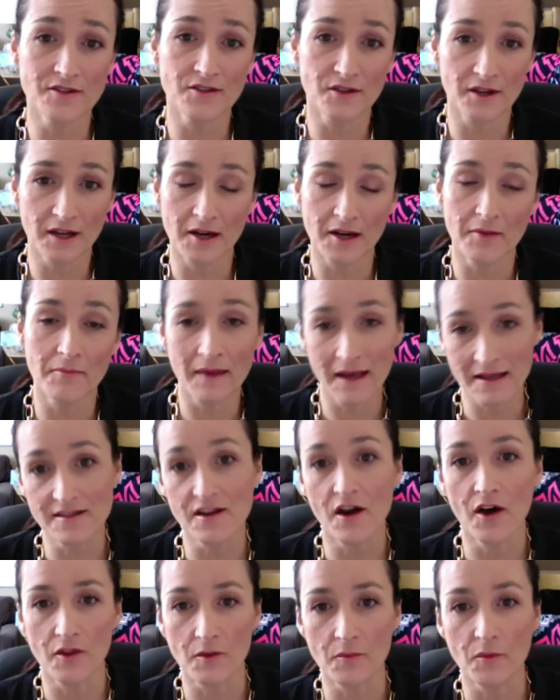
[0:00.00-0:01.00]
you're going to miss
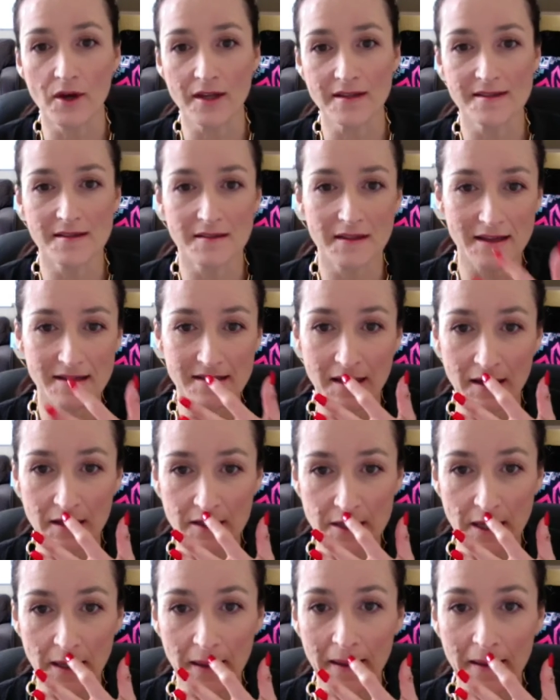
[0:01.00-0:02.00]
all the points in that
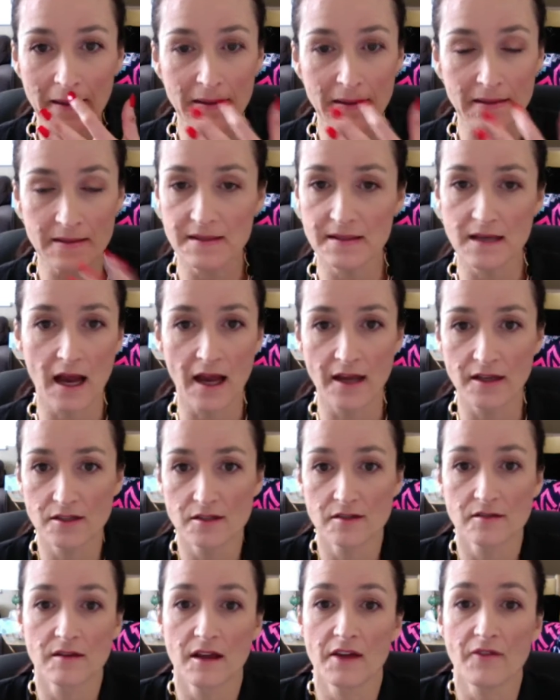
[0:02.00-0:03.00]
section because
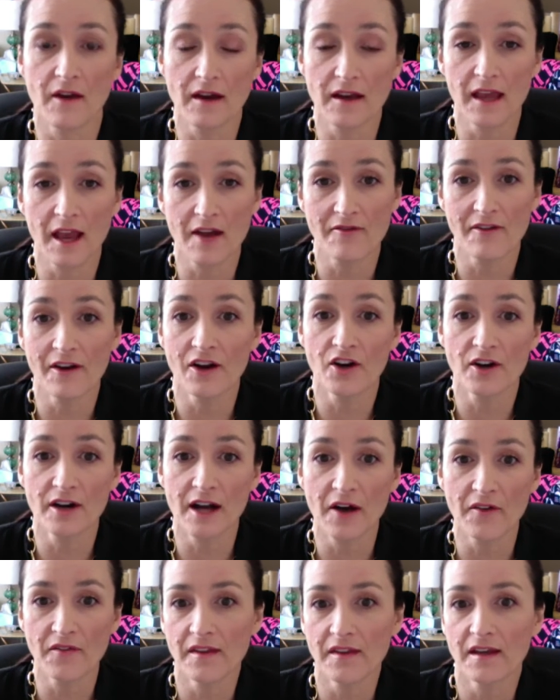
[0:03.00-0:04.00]
if I can't figure it
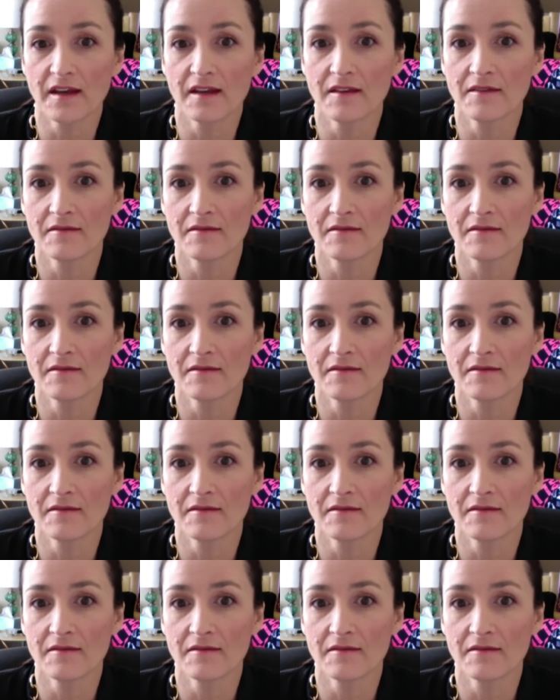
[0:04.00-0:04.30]
out, then